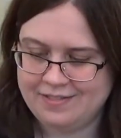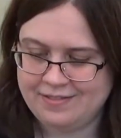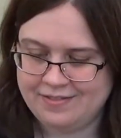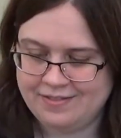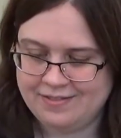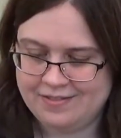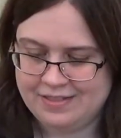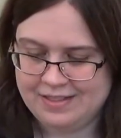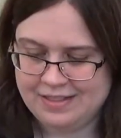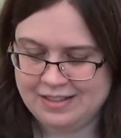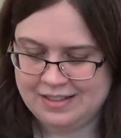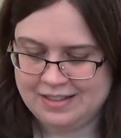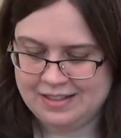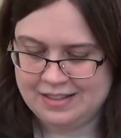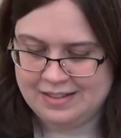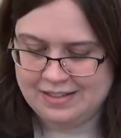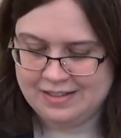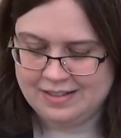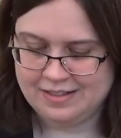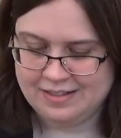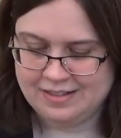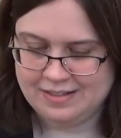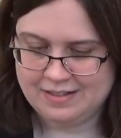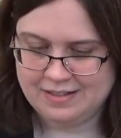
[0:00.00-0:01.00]

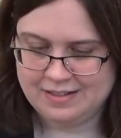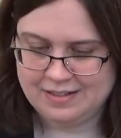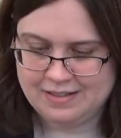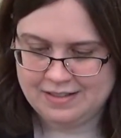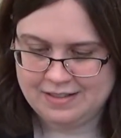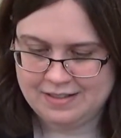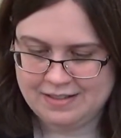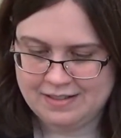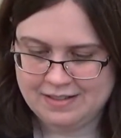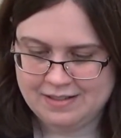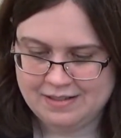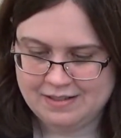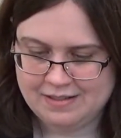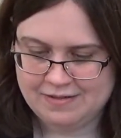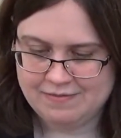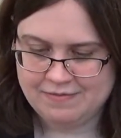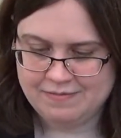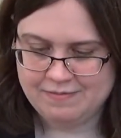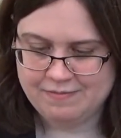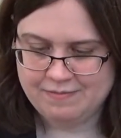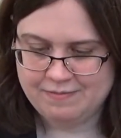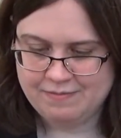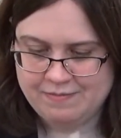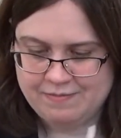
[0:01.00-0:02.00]

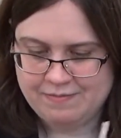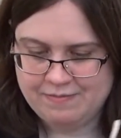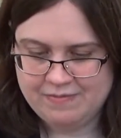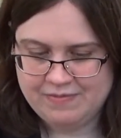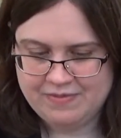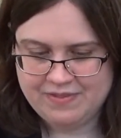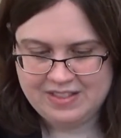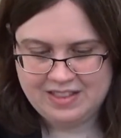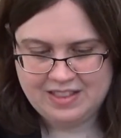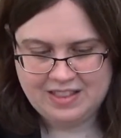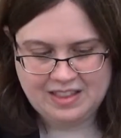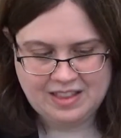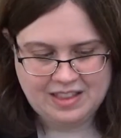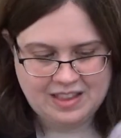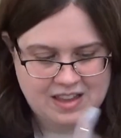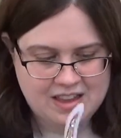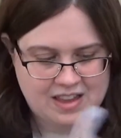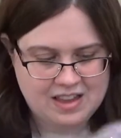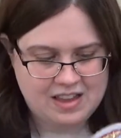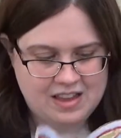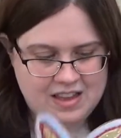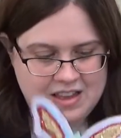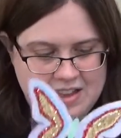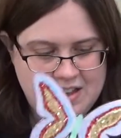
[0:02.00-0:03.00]

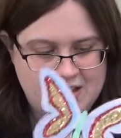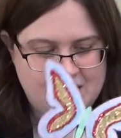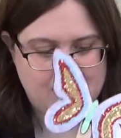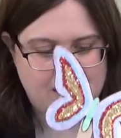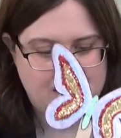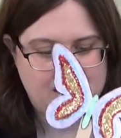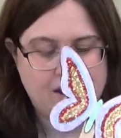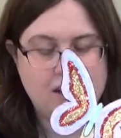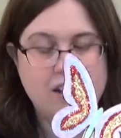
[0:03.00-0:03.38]
(no one is talking)